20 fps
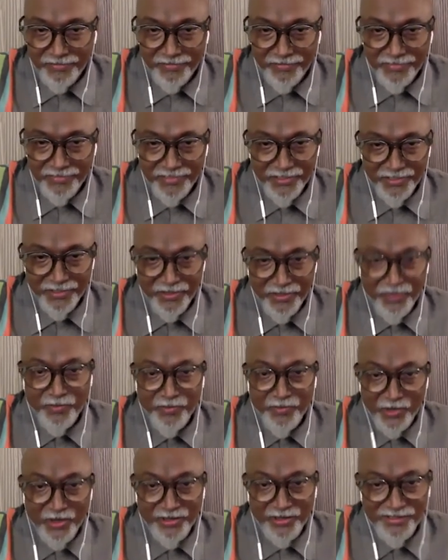you know
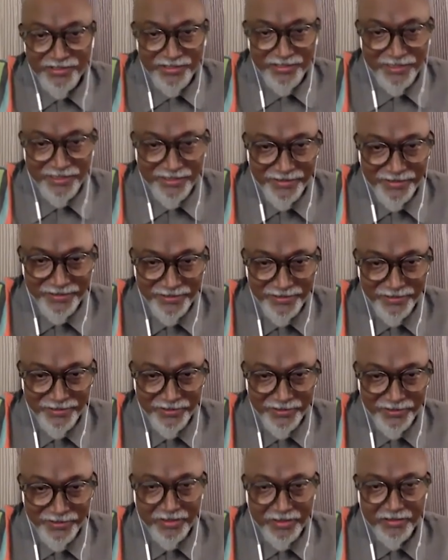brought to there you
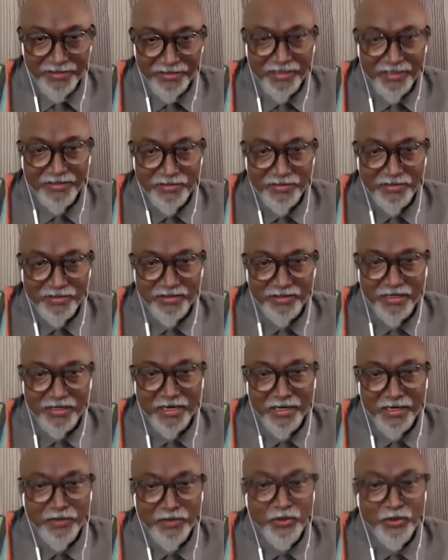know like that's the
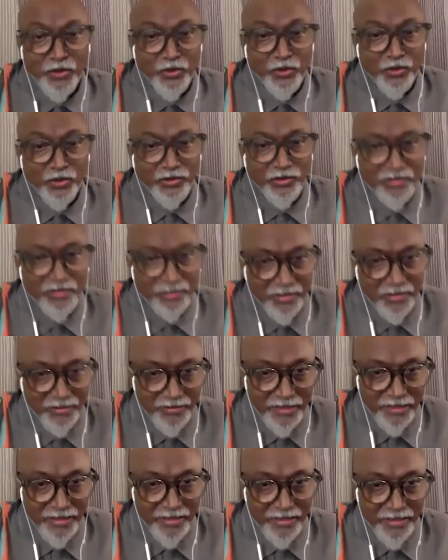kind of youth
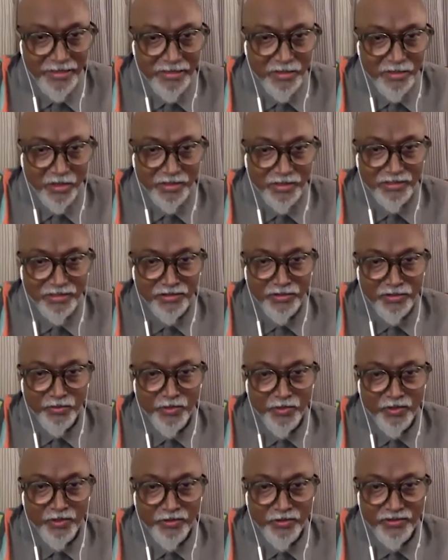really got into
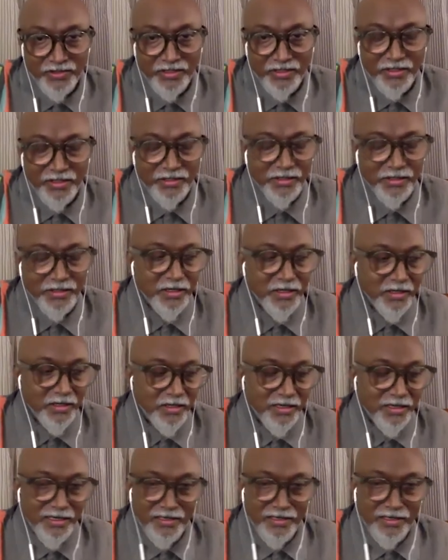music
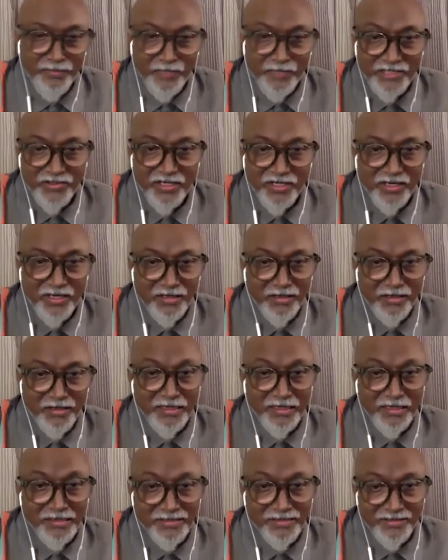and v channel
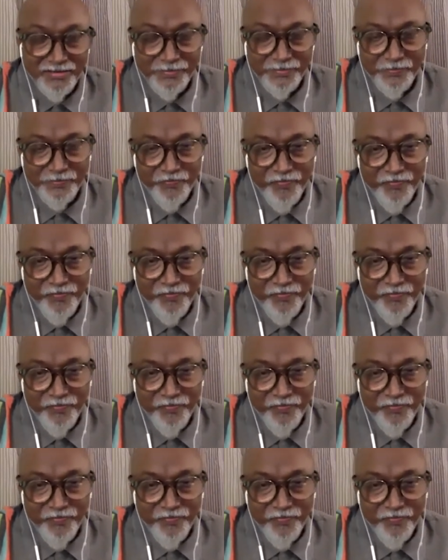later